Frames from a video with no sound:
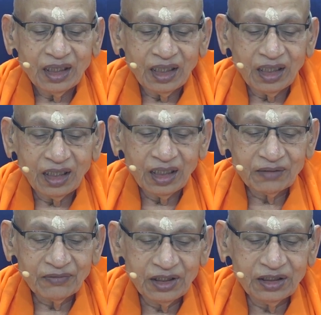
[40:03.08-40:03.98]

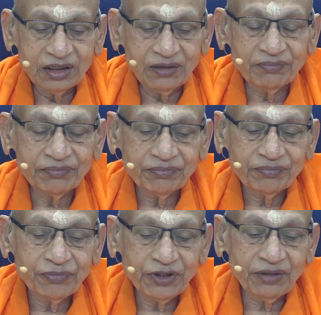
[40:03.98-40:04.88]
Atma anyam
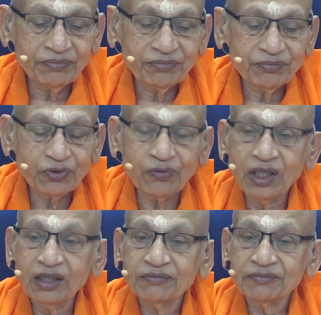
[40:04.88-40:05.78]
priyam
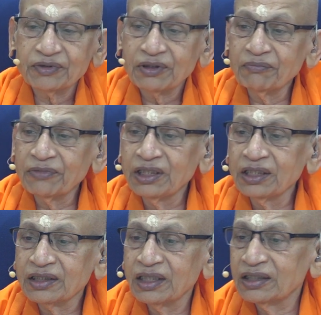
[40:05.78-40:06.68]
brahmanam. Somebody
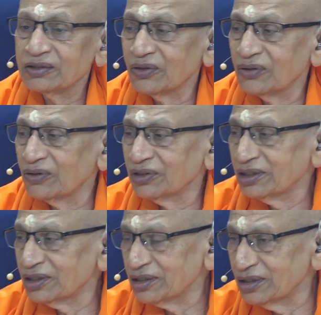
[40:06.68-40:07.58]
says, no, no,
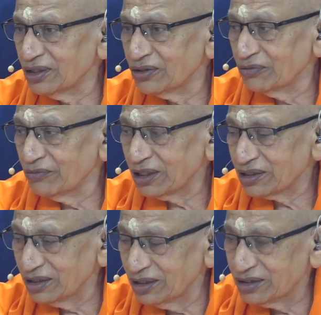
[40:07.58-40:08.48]
this is dear to me, my
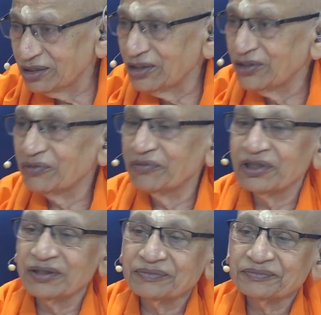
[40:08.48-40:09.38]
son is dear to me.